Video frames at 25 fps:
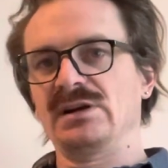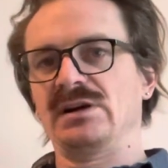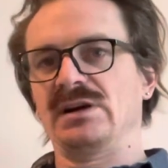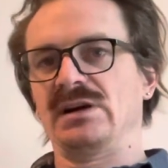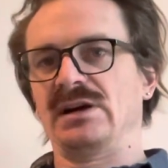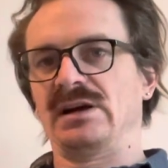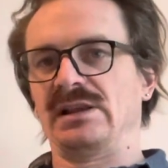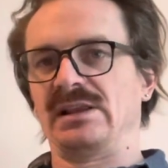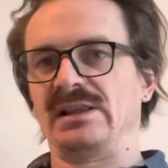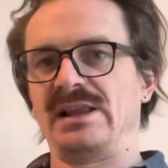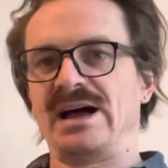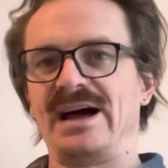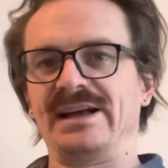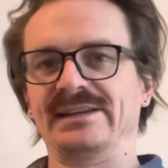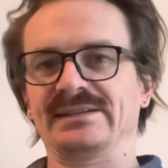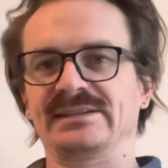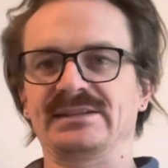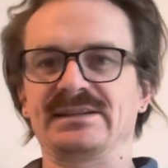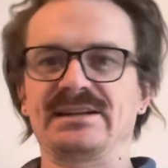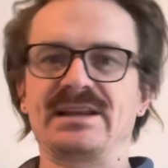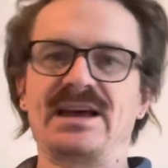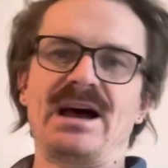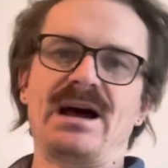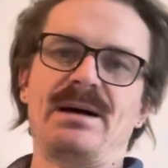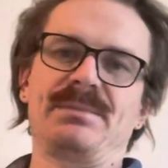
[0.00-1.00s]
A lot
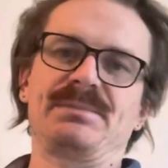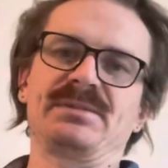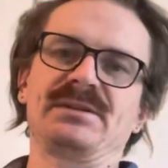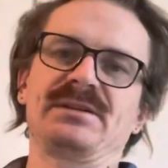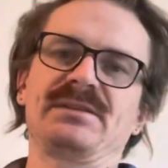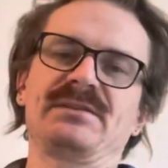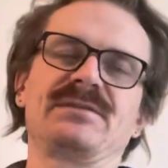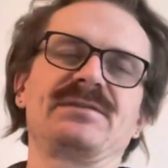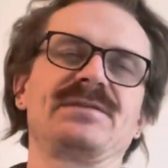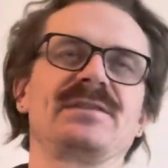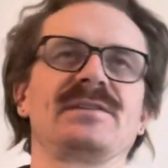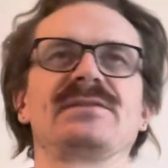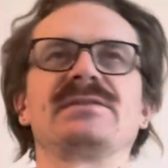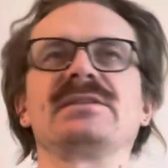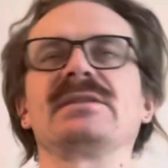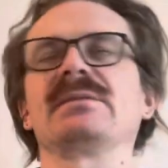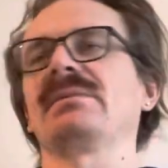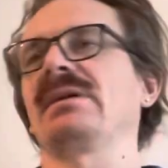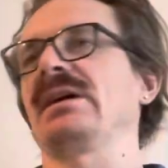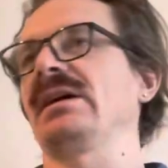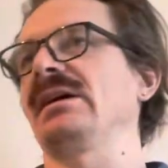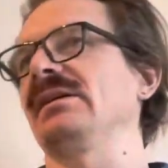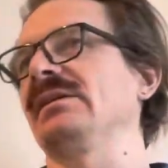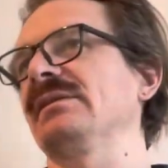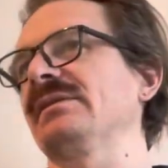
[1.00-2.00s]
can happen in 50
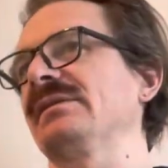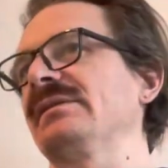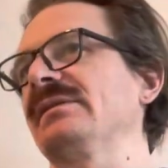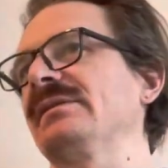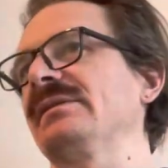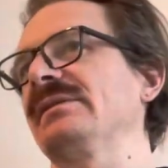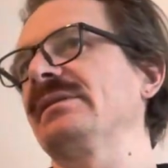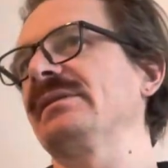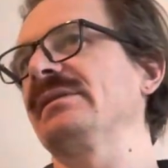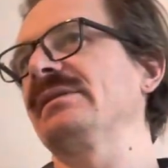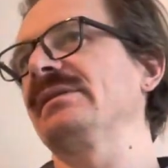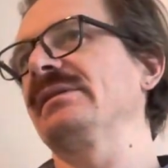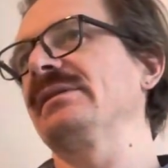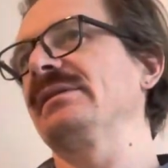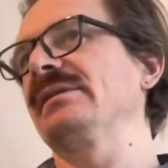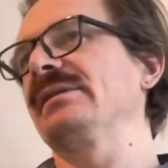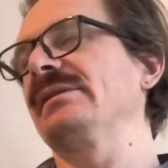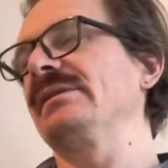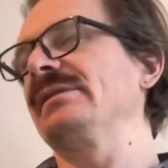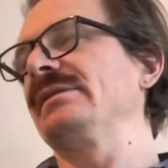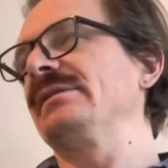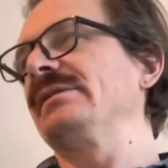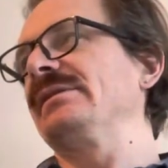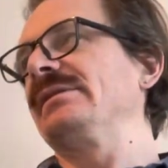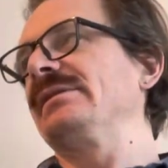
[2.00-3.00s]
miles.
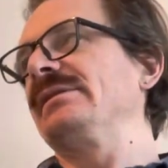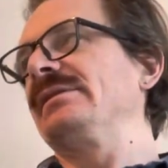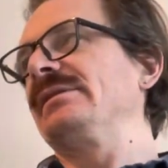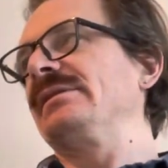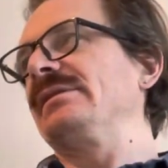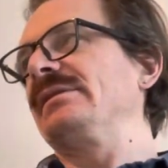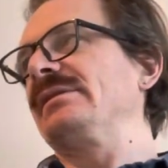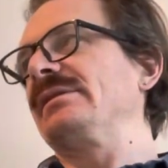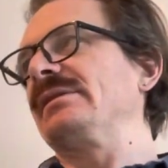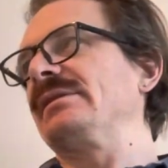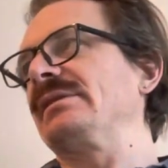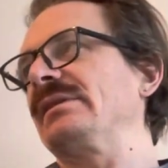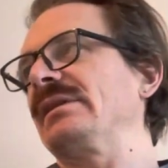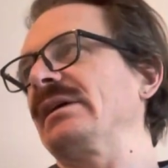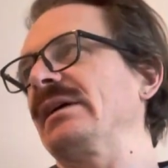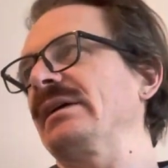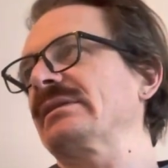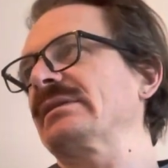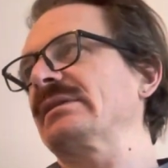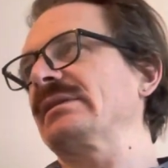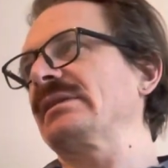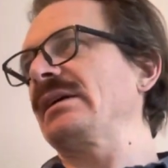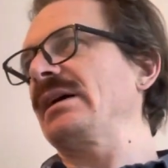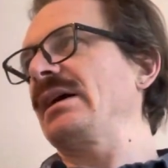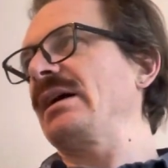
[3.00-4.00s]
A lot
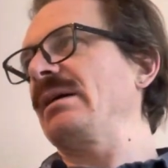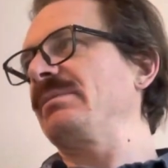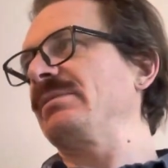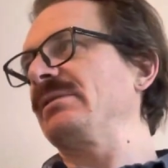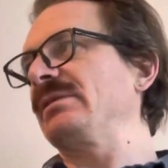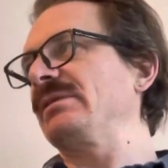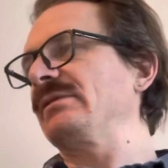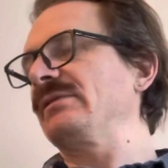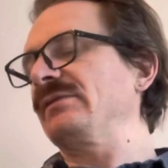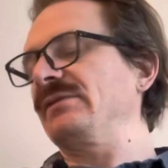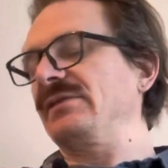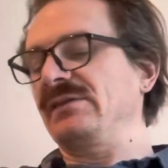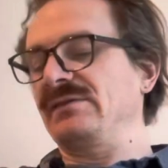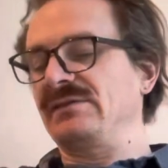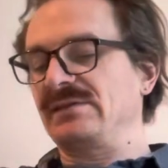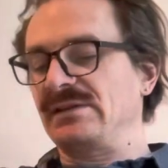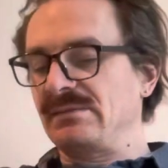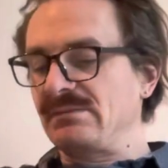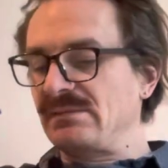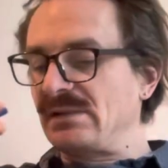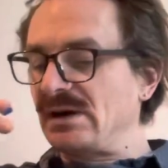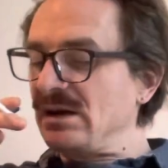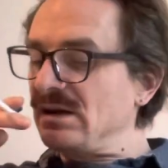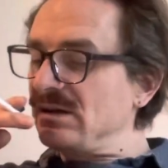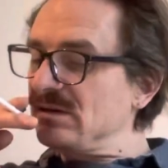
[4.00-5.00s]
can happen in 50
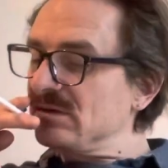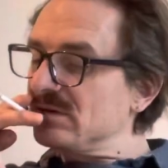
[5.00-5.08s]
miles.